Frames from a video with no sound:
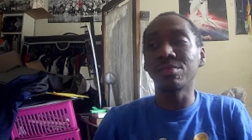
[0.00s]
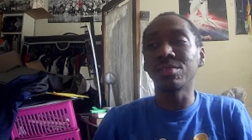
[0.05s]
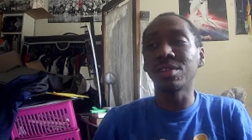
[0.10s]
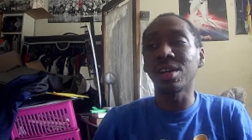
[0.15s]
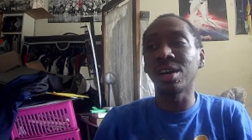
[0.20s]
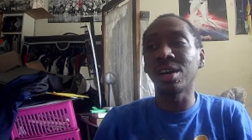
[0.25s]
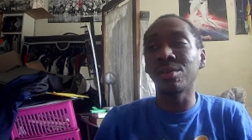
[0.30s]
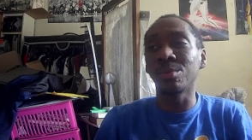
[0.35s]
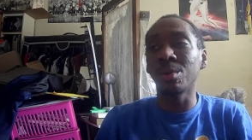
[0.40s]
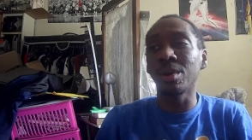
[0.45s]

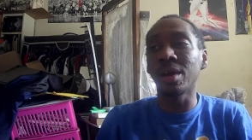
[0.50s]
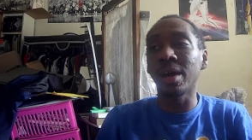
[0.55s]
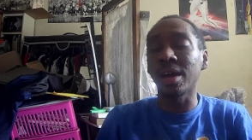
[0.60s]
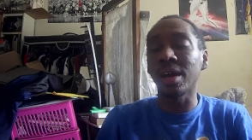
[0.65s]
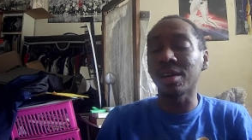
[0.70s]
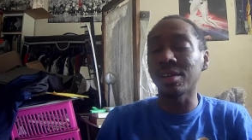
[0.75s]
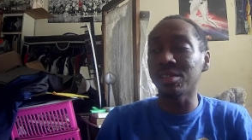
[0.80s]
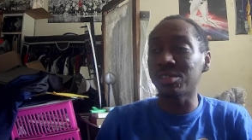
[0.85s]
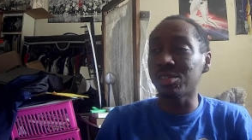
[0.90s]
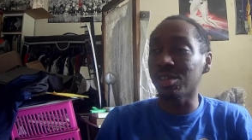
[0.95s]
time to
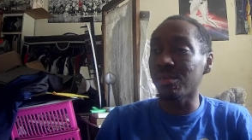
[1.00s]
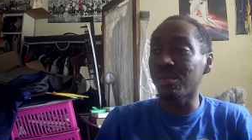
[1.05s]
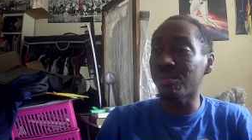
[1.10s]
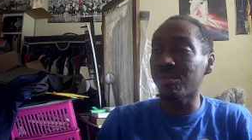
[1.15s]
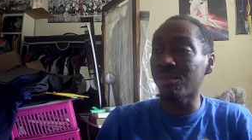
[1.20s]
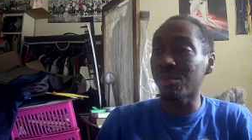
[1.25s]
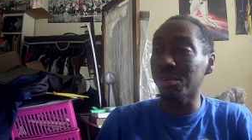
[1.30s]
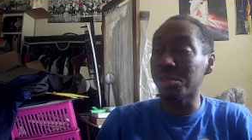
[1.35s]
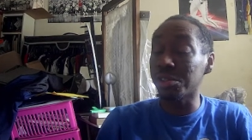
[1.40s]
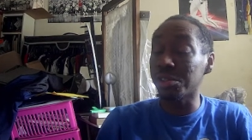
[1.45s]
react. It's
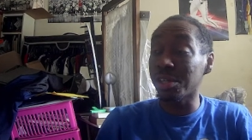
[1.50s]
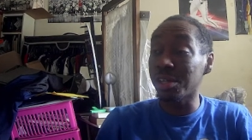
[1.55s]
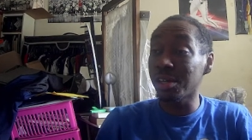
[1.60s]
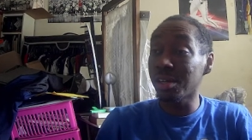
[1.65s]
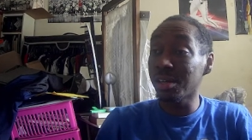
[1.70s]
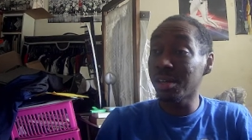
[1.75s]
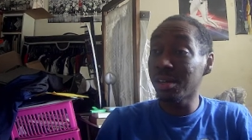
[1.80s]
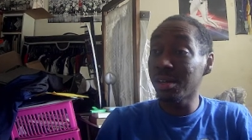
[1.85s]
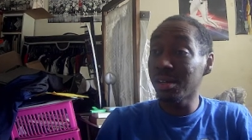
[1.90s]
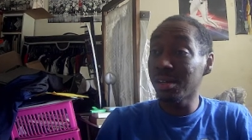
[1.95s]
unfortunate.
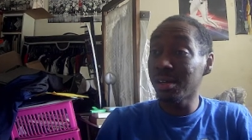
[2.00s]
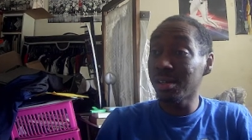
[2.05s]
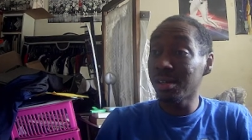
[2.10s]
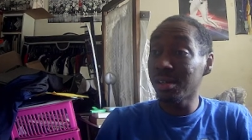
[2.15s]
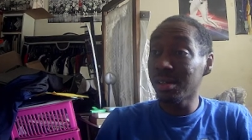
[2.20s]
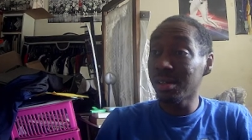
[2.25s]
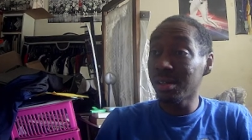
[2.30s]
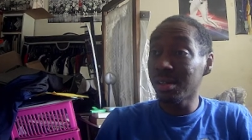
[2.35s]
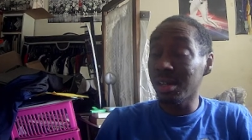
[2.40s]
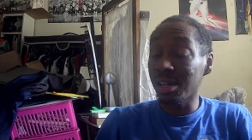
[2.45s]

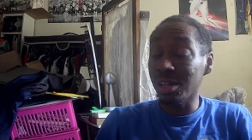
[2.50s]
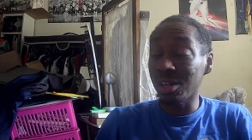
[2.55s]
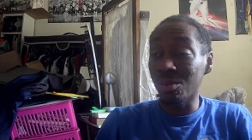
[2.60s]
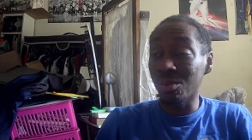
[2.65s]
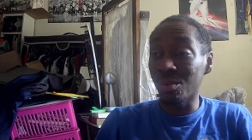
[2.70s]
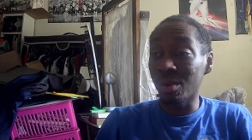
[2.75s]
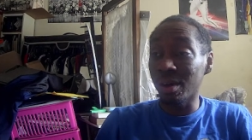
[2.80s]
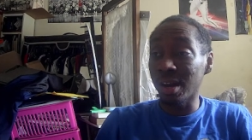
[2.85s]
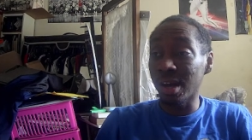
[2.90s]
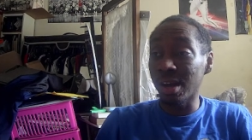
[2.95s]
He didn't
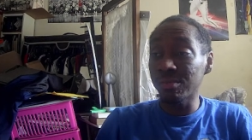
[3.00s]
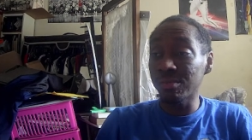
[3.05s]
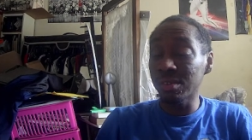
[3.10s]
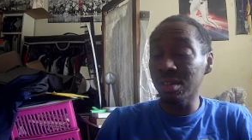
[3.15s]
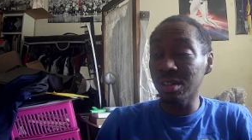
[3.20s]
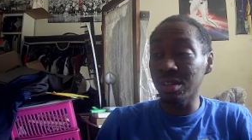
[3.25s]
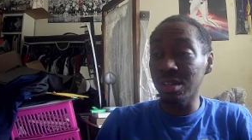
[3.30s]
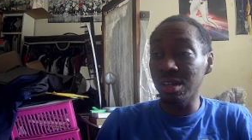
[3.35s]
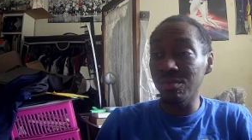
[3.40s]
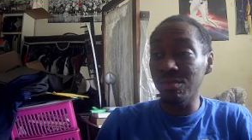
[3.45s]
want to have to
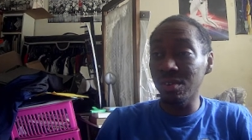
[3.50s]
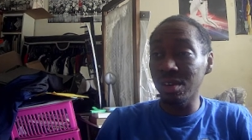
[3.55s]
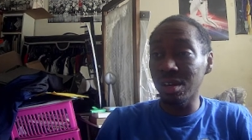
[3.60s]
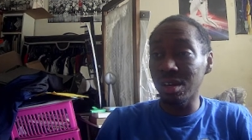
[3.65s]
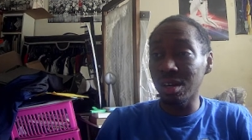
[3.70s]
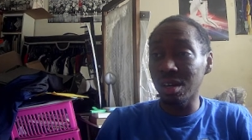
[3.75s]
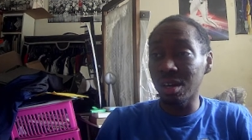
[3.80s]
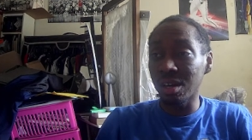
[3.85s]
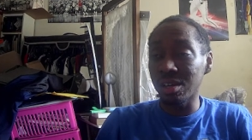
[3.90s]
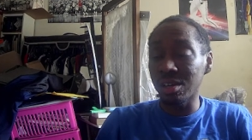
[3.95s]
leave it
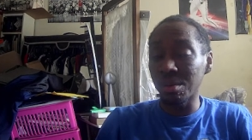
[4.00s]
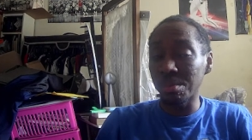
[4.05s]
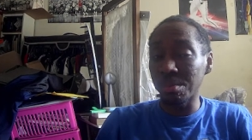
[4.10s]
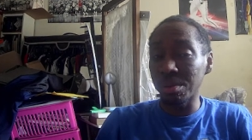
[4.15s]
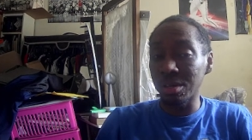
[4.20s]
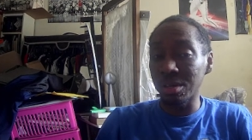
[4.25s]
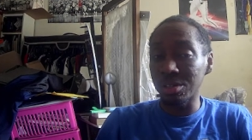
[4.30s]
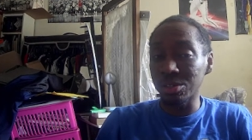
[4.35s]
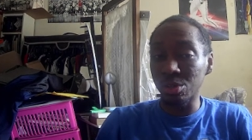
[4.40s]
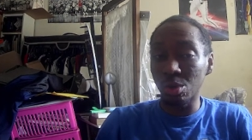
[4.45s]
and end up
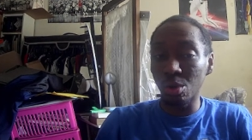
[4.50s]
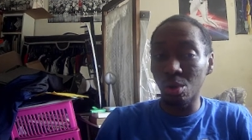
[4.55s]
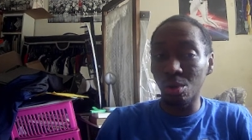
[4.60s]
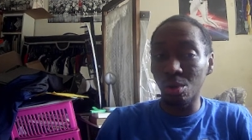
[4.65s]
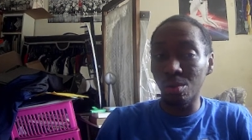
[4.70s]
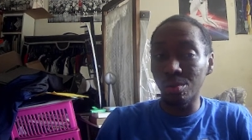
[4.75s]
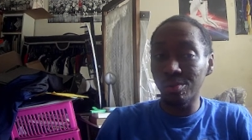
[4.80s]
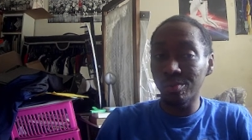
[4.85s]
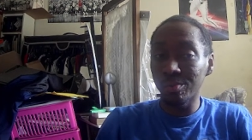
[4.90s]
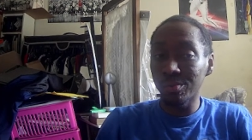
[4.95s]
in his
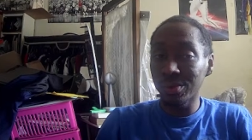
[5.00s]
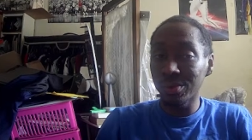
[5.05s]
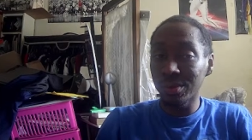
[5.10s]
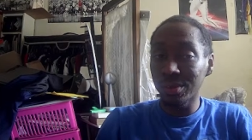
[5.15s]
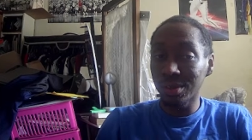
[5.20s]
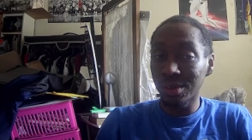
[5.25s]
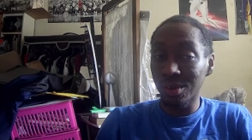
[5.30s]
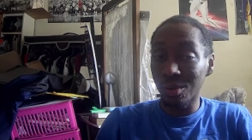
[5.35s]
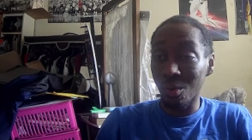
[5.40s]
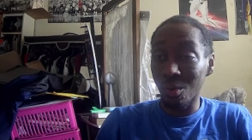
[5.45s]
goal.
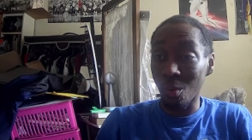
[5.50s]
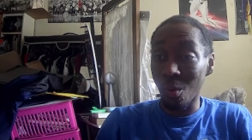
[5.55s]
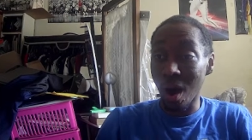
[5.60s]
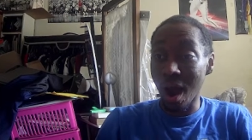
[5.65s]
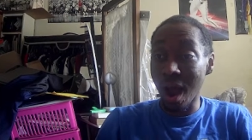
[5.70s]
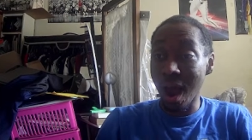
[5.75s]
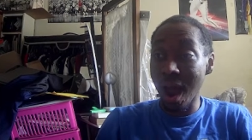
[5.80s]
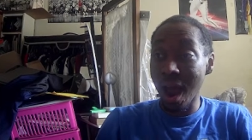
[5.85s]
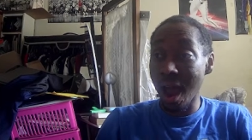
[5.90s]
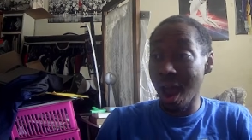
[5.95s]

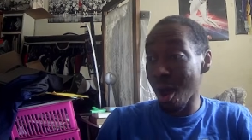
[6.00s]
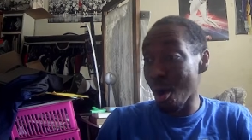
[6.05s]
Wow.